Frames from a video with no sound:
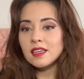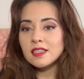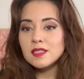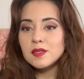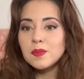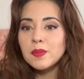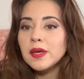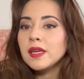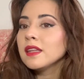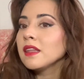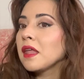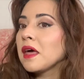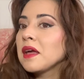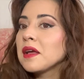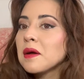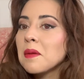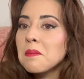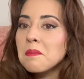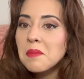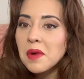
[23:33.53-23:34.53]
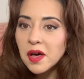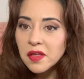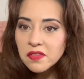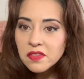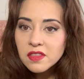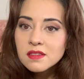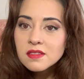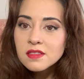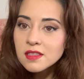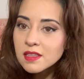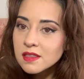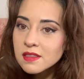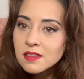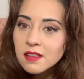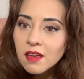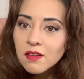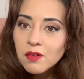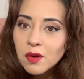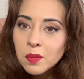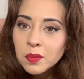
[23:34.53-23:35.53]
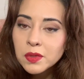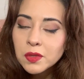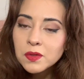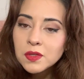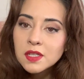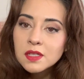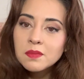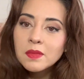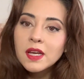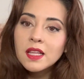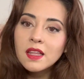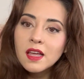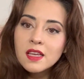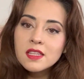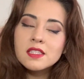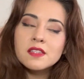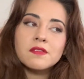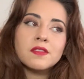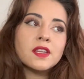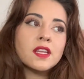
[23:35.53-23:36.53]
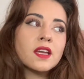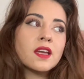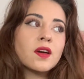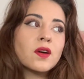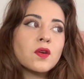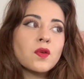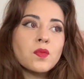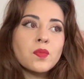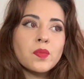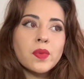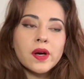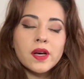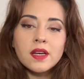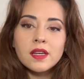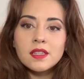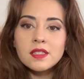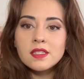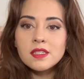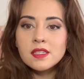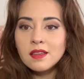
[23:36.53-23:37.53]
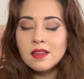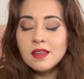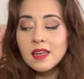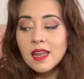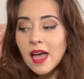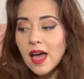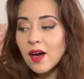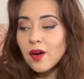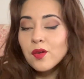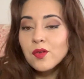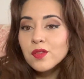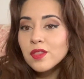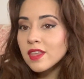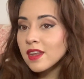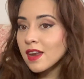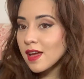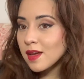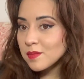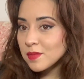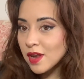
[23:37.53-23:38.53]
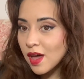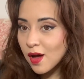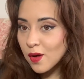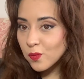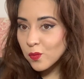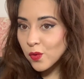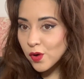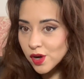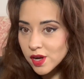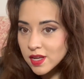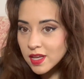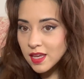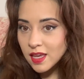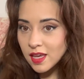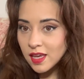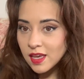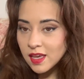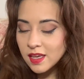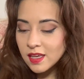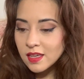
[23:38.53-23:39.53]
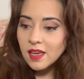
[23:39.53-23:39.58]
It's been like a month since I've uploaded my last video, but now that I'm not working